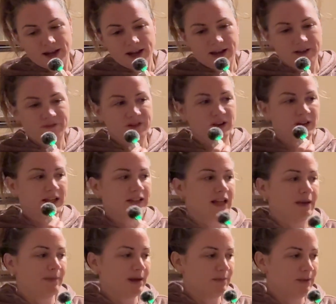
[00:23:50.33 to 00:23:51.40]
I feel like that
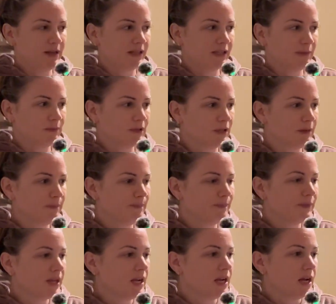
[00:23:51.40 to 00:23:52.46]
might be a symptom.
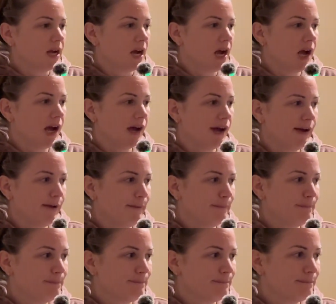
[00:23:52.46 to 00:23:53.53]
I
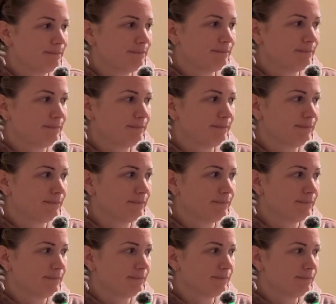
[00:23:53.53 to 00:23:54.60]

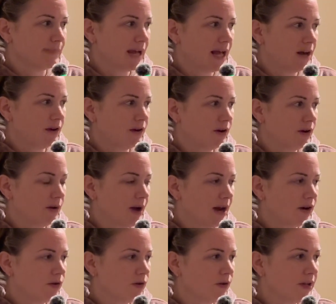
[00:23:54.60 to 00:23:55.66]
don't know. I
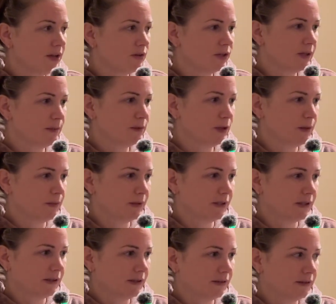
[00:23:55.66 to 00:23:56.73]
don't know the other symptoms.